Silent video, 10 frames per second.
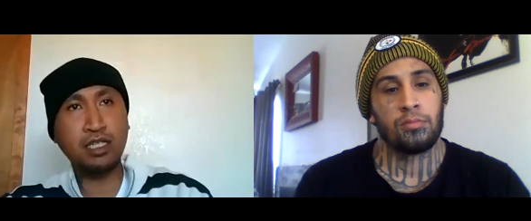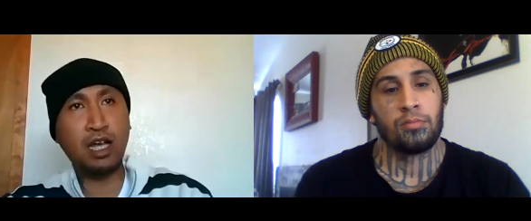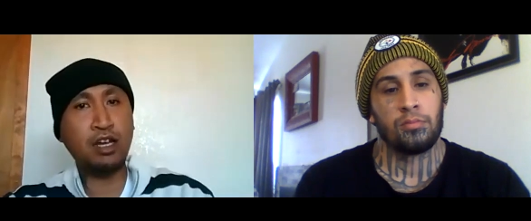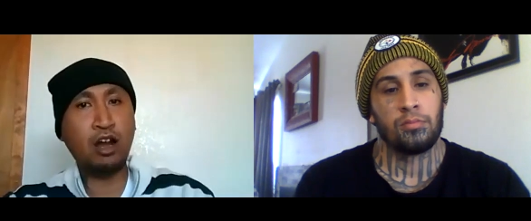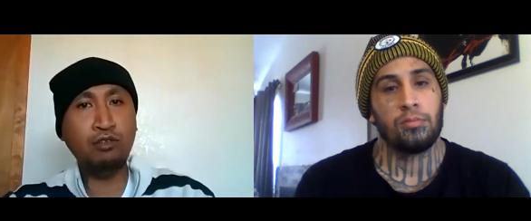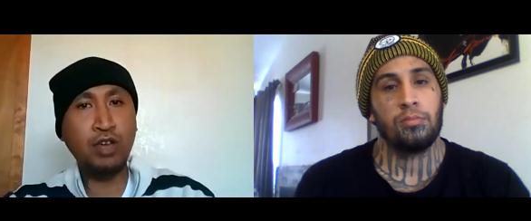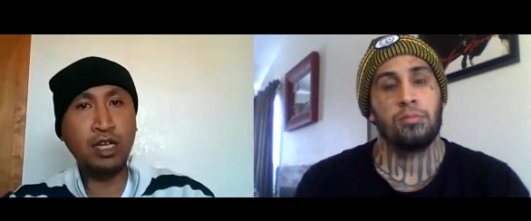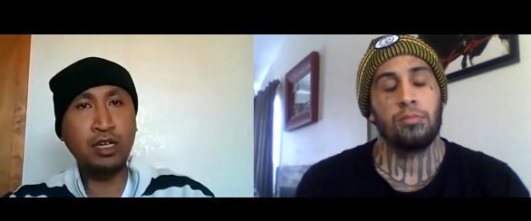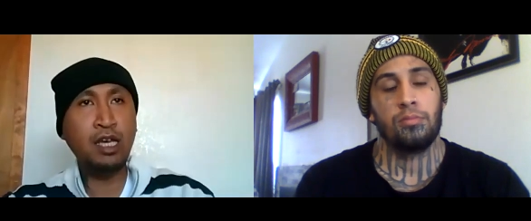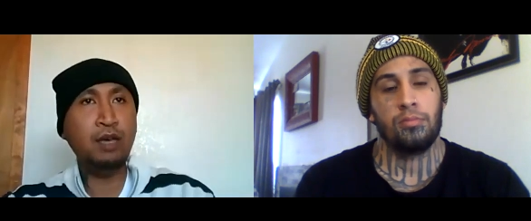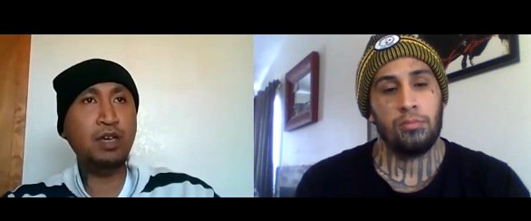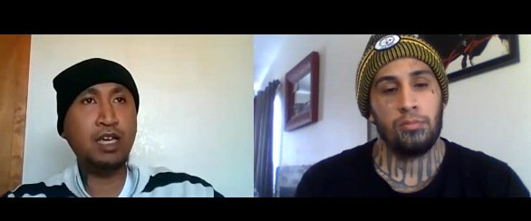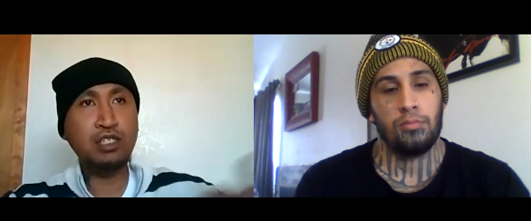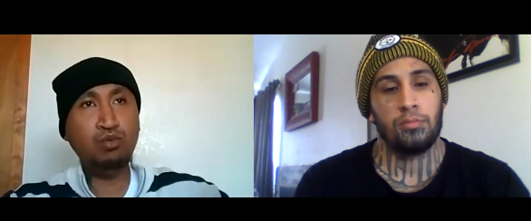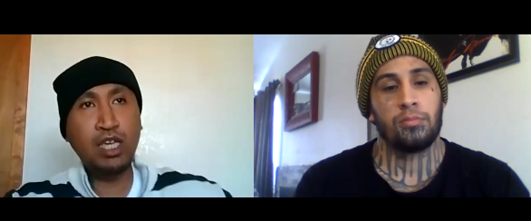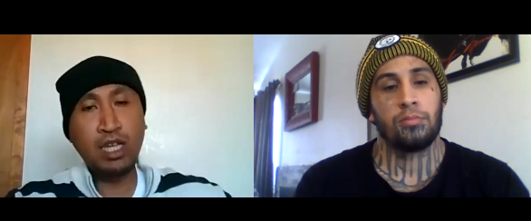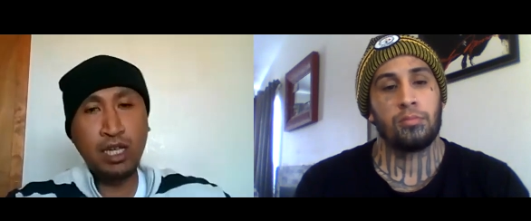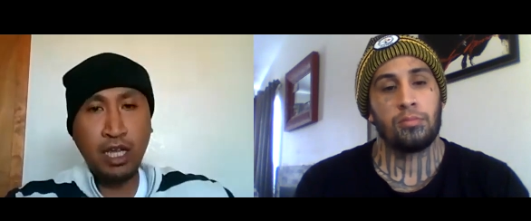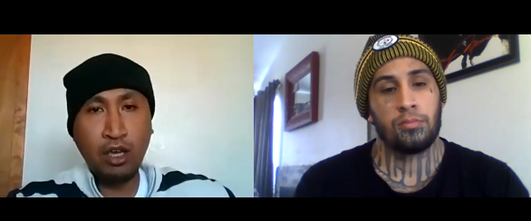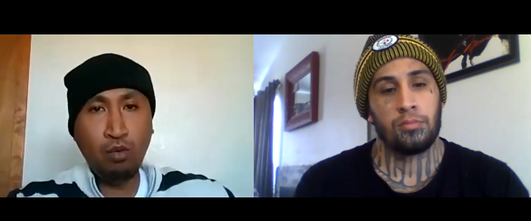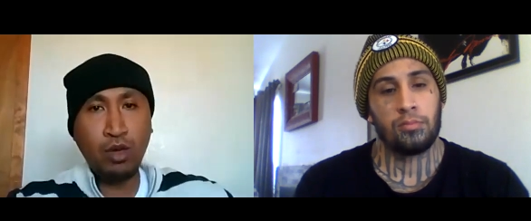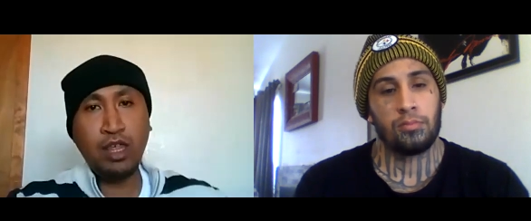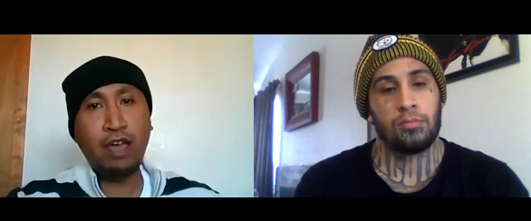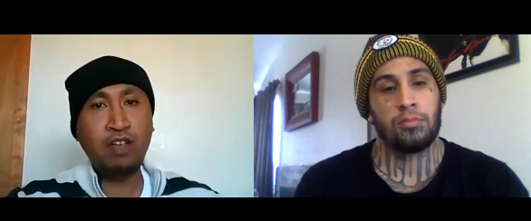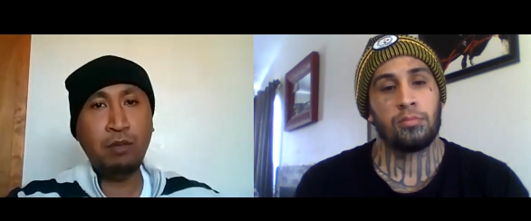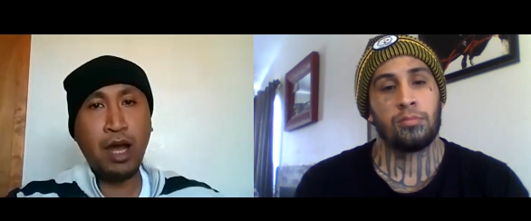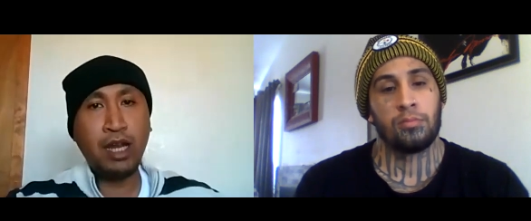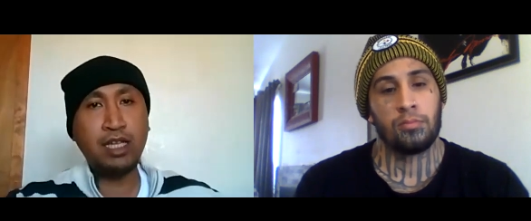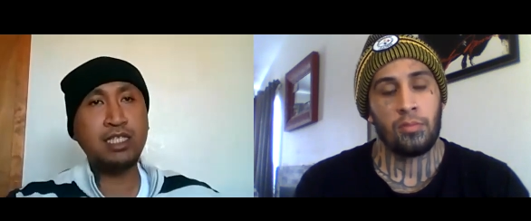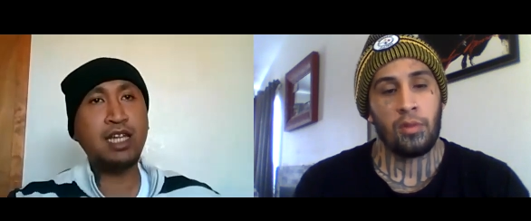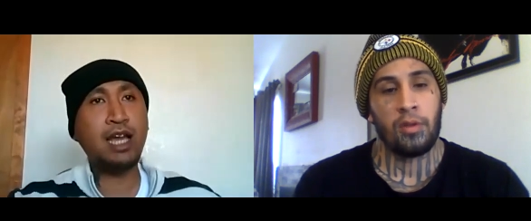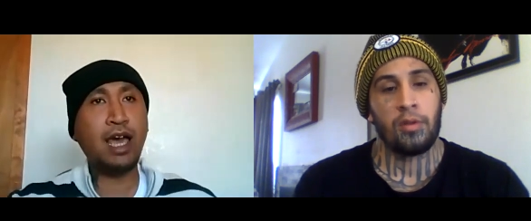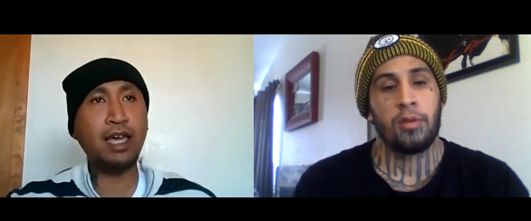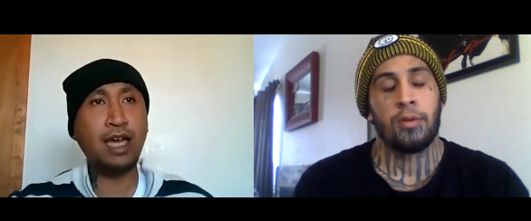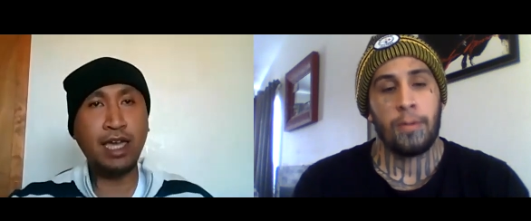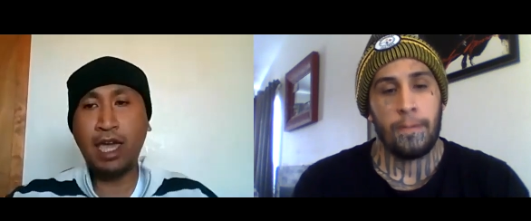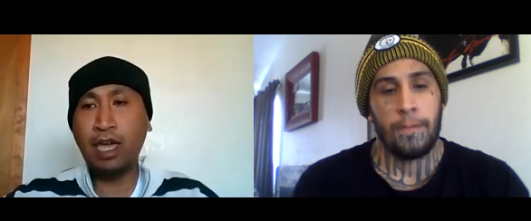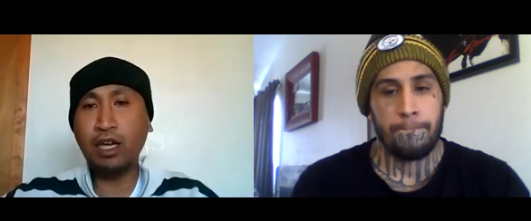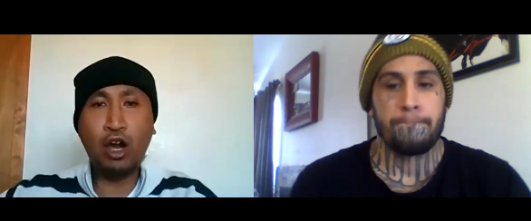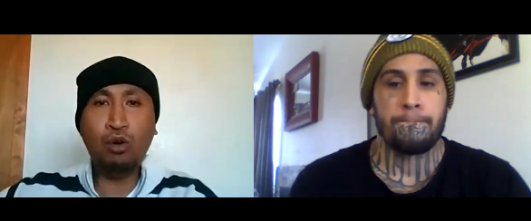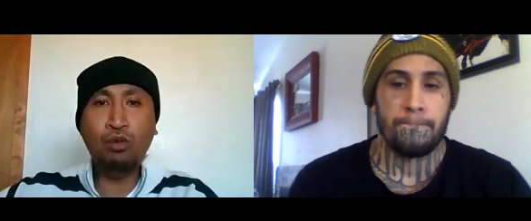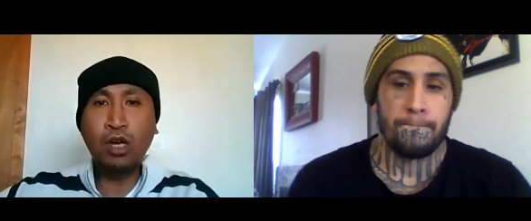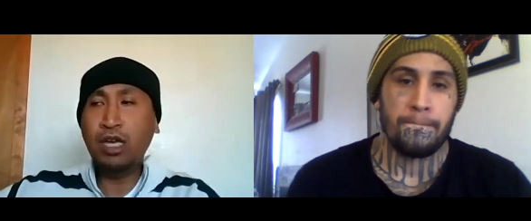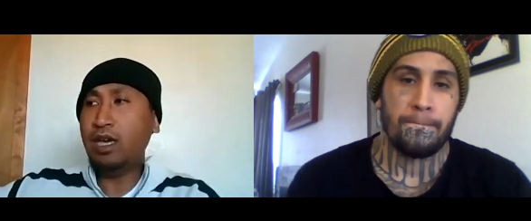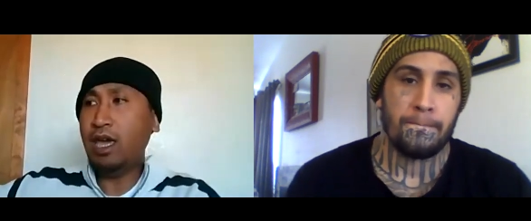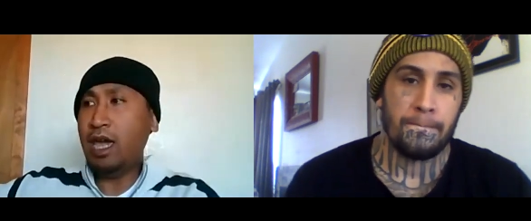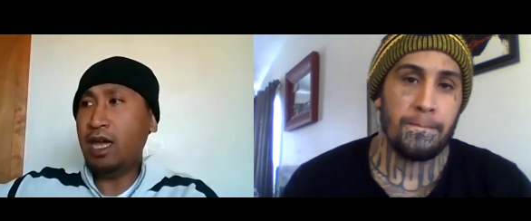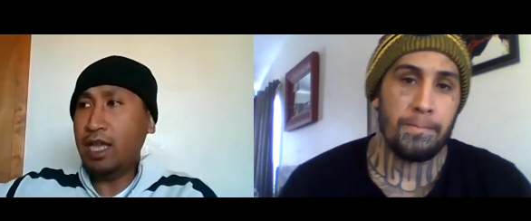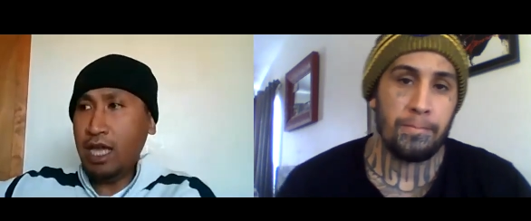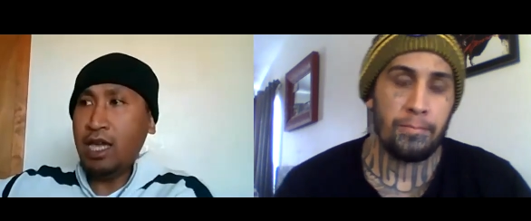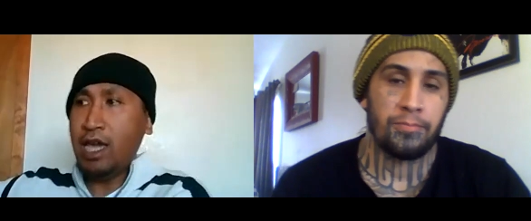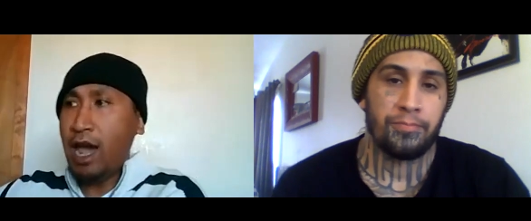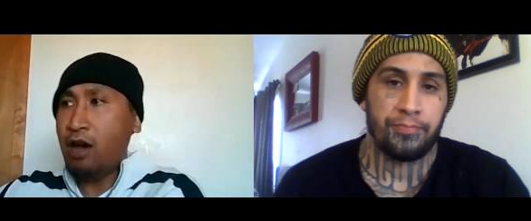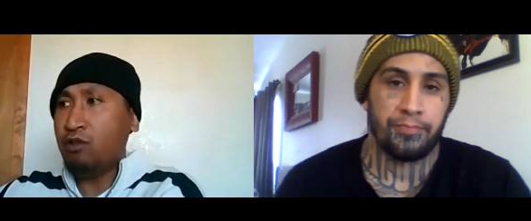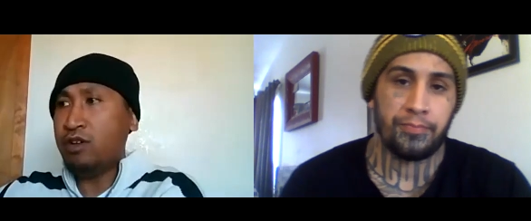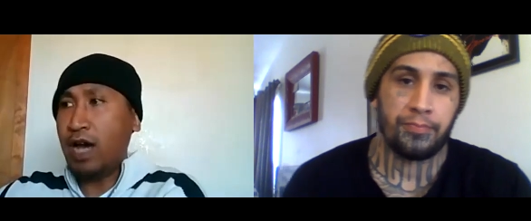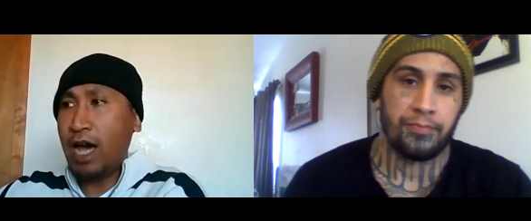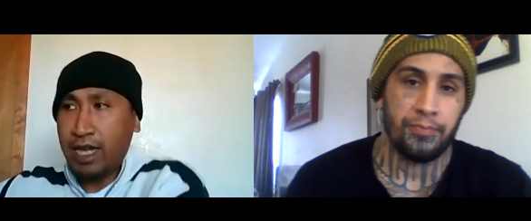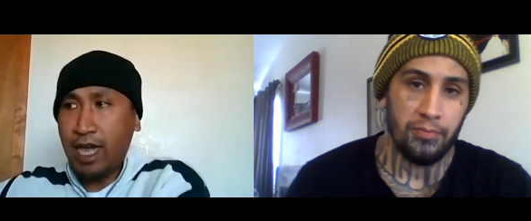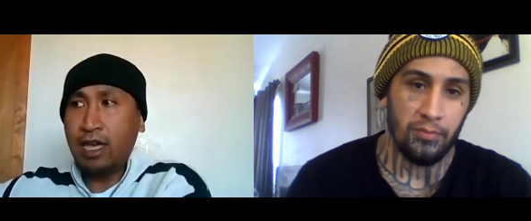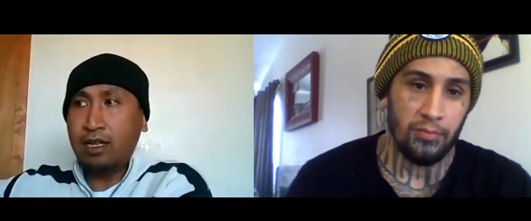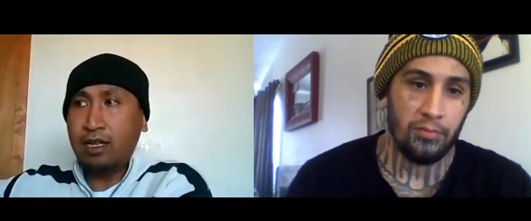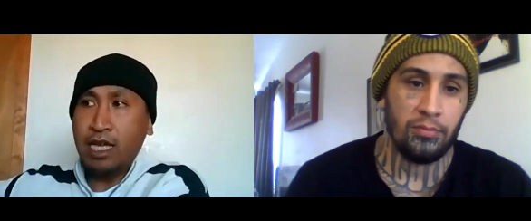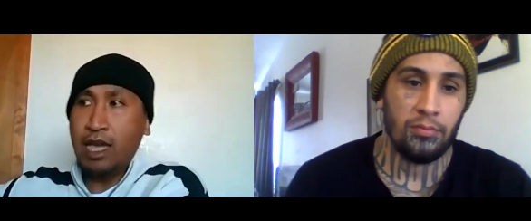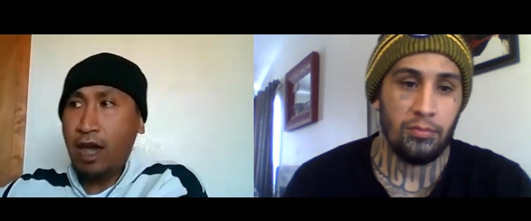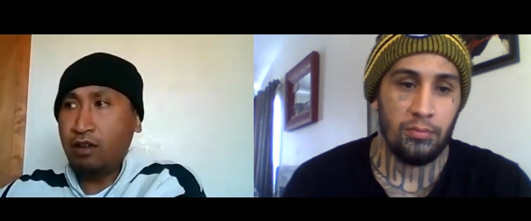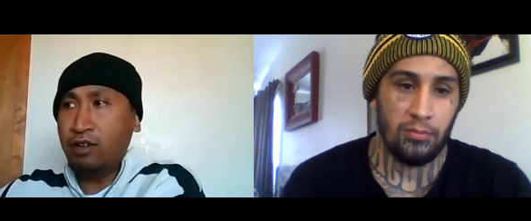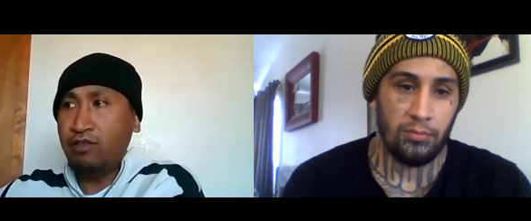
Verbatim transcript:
Speaker 1: on our end because we can deal with everybody it's not like i can't go and eat out of I can't eat out of